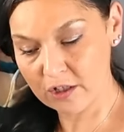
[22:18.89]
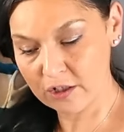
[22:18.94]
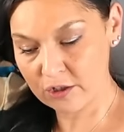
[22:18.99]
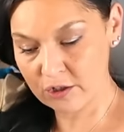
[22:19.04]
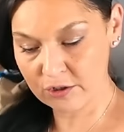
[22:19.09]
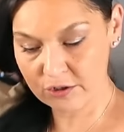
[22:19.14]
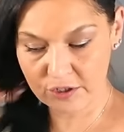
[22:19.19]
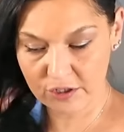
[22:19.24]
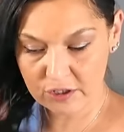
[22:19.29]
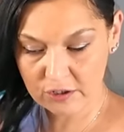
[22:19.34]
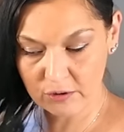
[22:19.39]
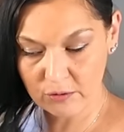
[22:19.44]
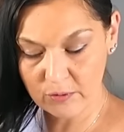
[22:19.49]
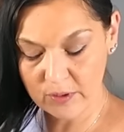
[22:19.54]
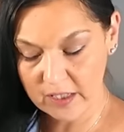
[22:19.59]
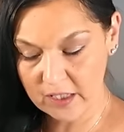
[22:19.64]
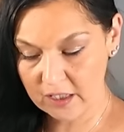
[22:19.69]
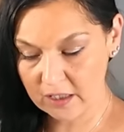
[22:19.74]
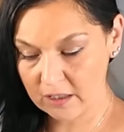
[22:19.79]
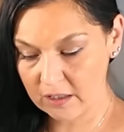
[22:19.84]
you're
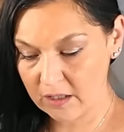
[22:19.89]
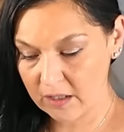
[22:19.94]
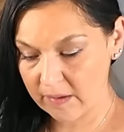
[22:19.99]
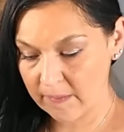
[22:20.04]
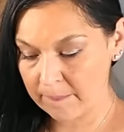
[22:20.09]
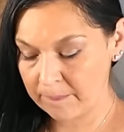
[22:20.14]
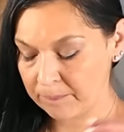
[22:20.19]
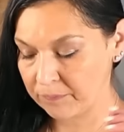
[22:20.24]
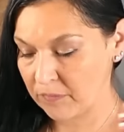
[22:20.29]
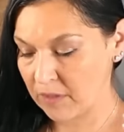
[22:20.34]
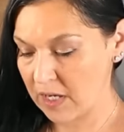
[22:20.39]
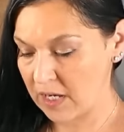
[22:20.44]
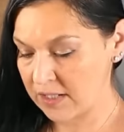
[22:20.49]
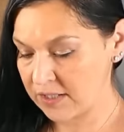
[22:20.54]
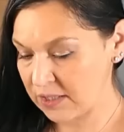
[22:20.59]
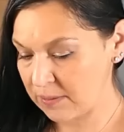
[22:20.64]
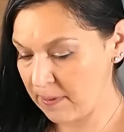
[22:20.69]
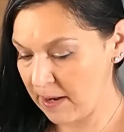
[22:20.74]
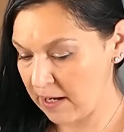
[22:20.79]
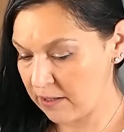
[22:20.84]
suing a
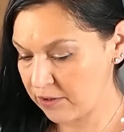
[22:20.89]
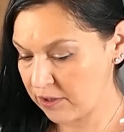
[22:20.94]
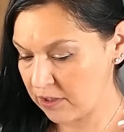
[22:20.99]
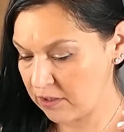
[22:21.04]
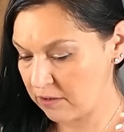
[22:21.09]
spouse